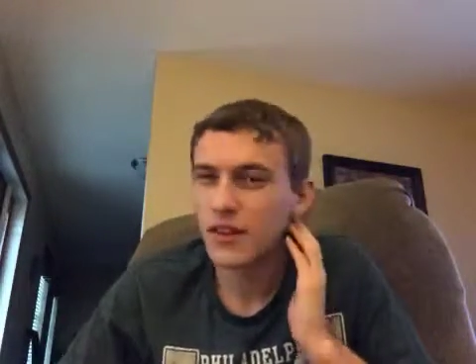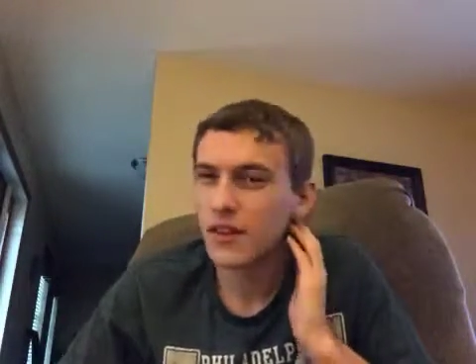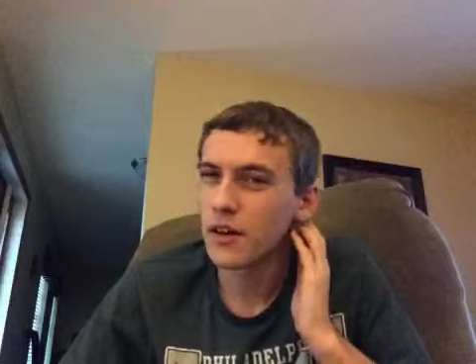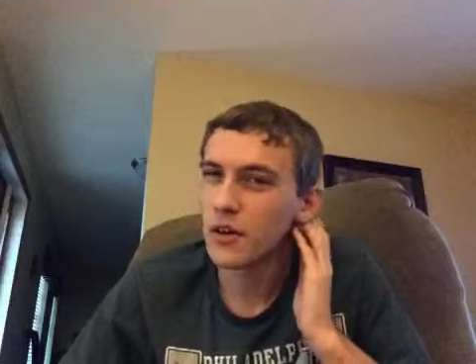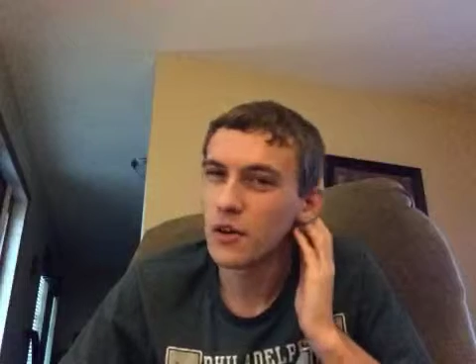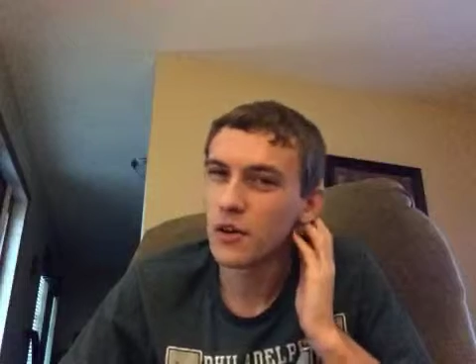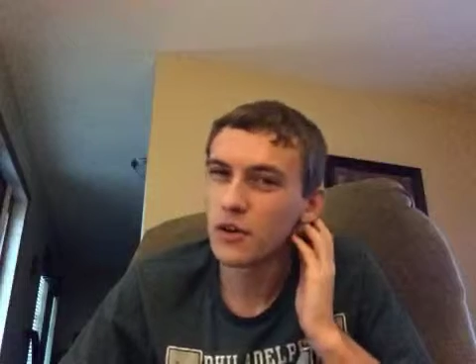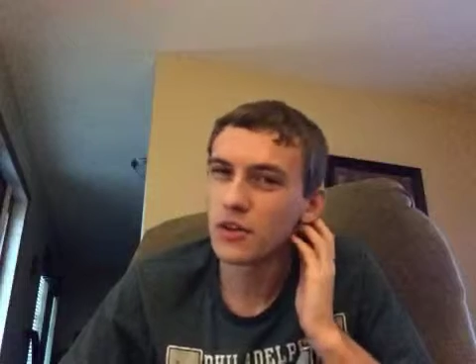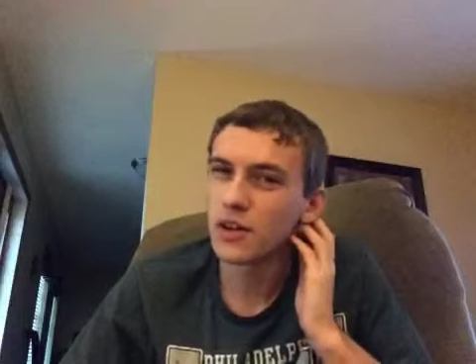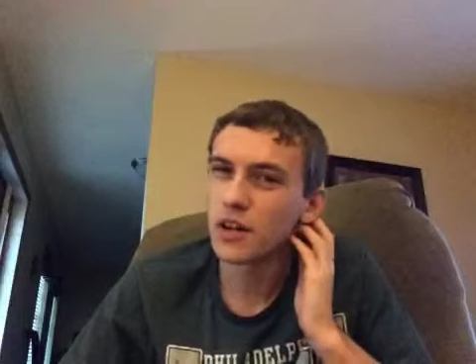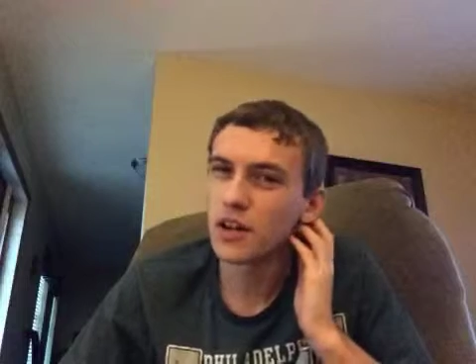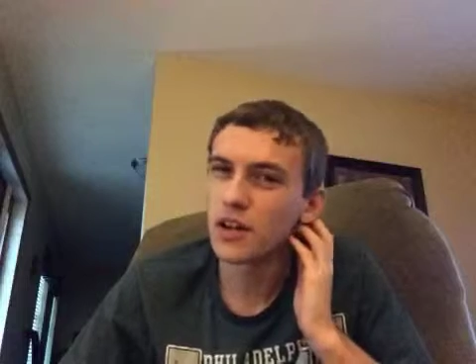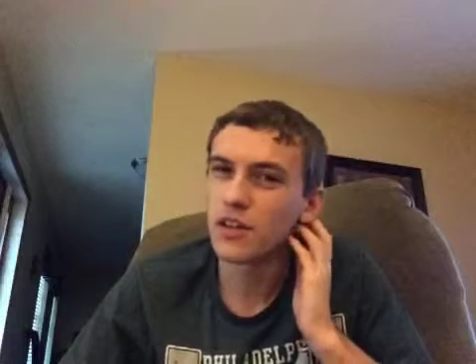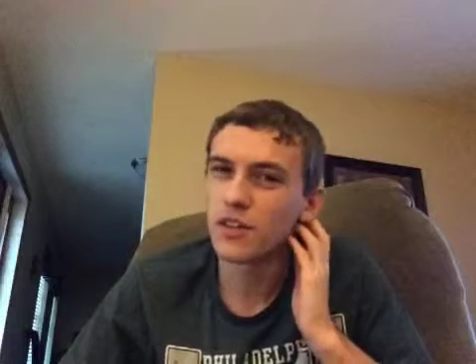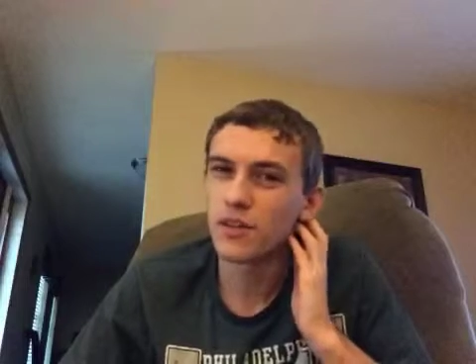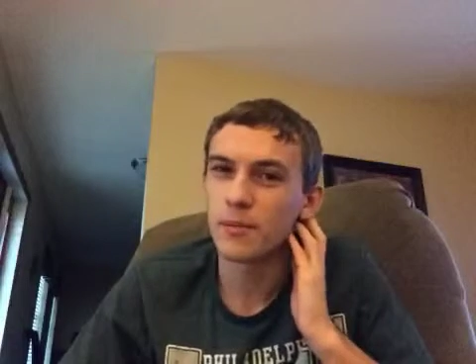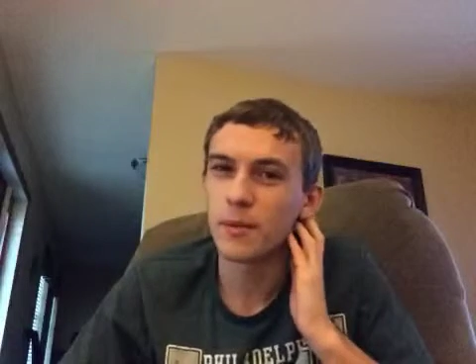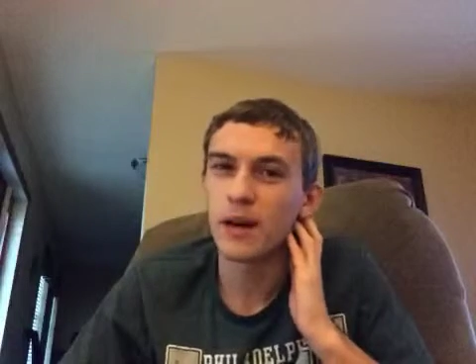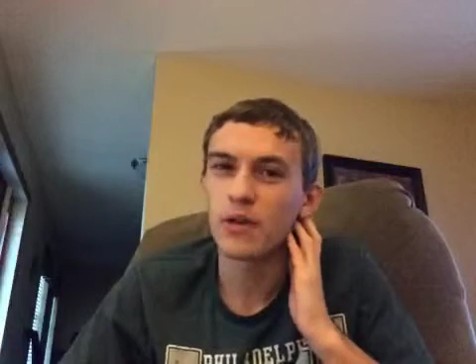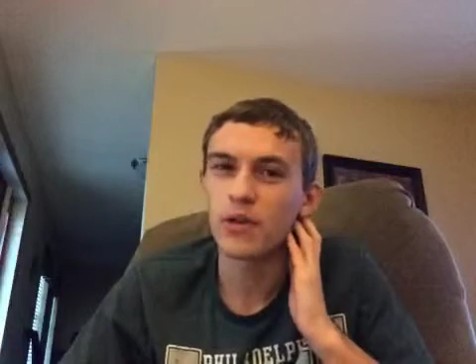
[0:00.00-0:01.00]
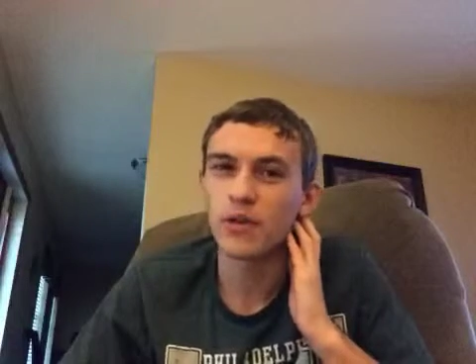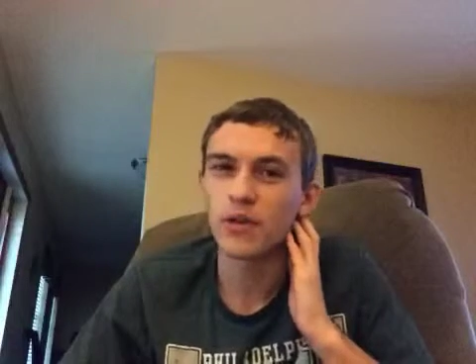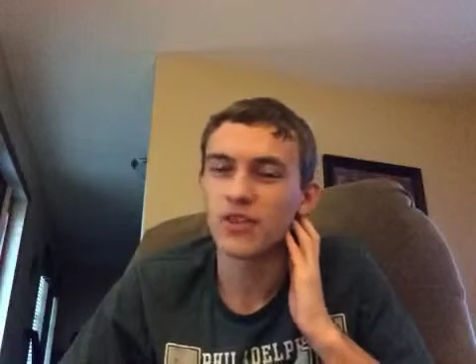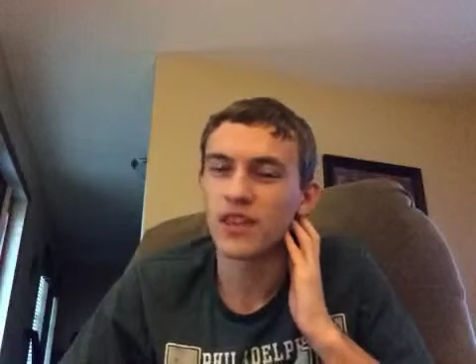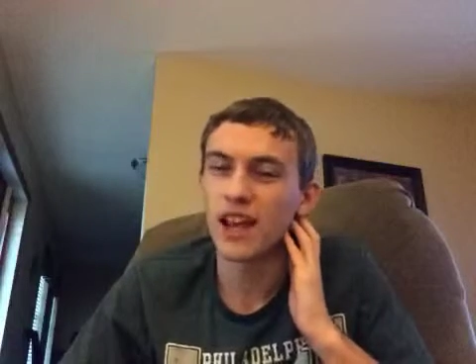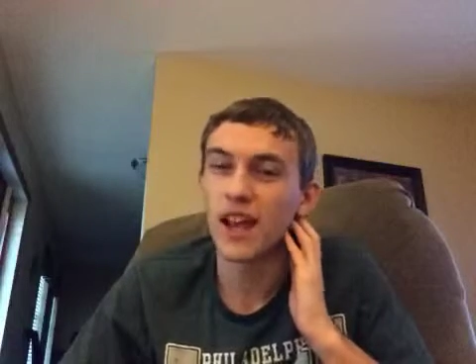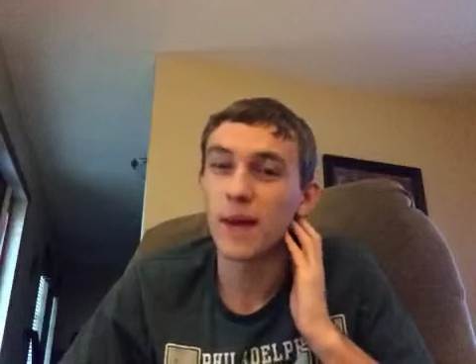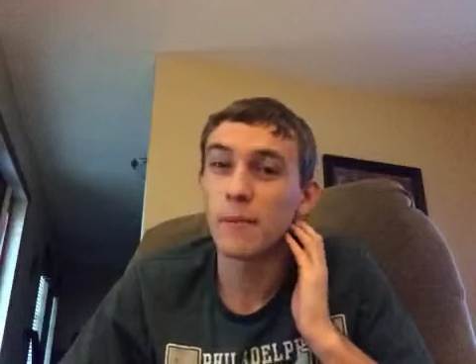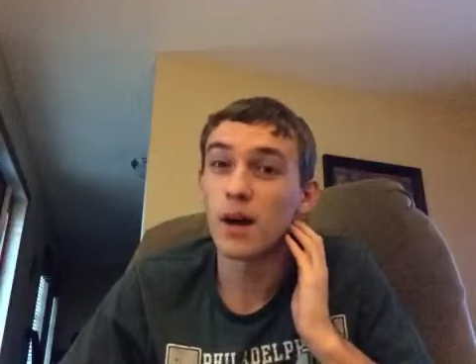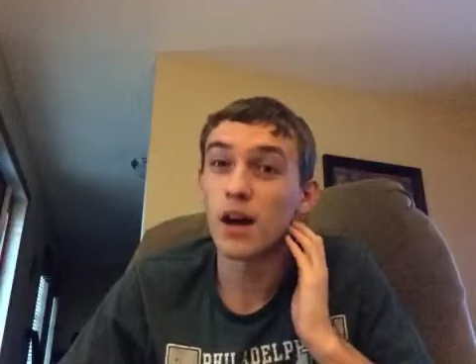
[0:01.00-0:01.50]
the whole song is about
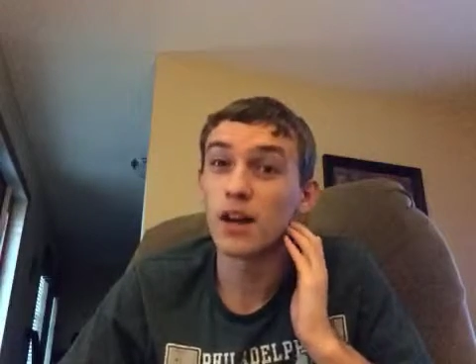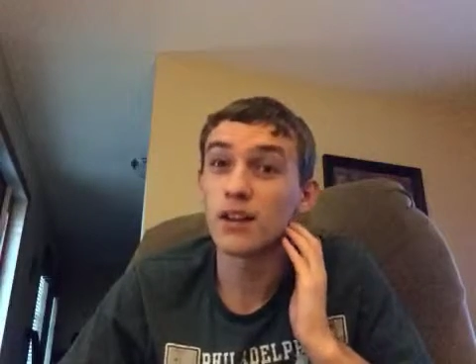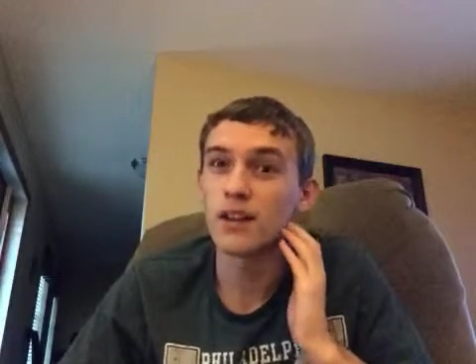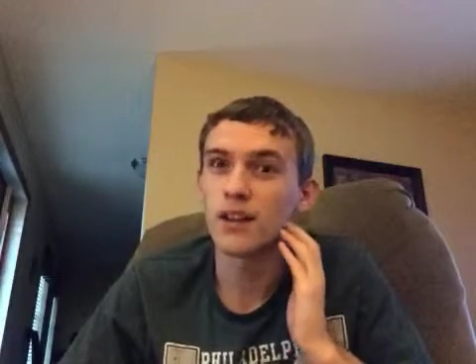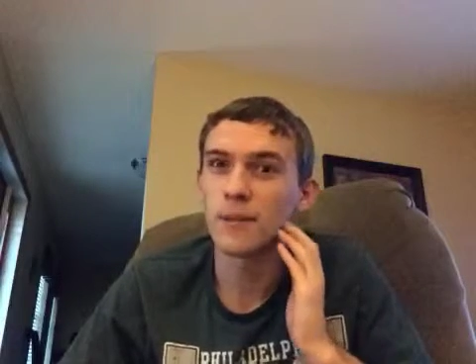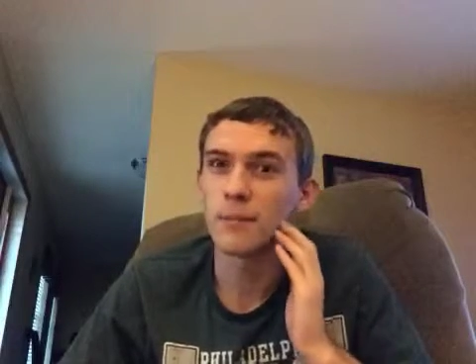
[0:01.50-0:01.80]
Sam Hunt